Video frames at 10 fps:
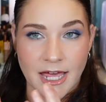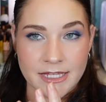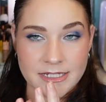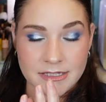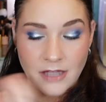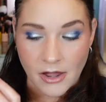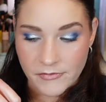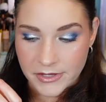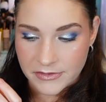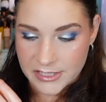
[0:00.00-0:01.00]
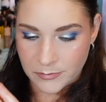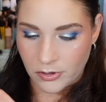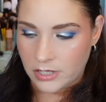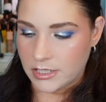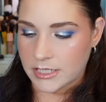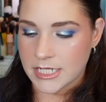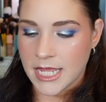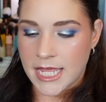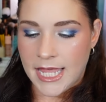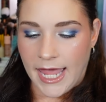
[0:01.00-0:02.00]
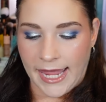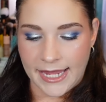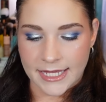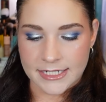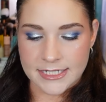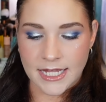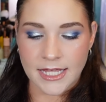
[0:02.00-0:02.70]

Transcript: I love this product, and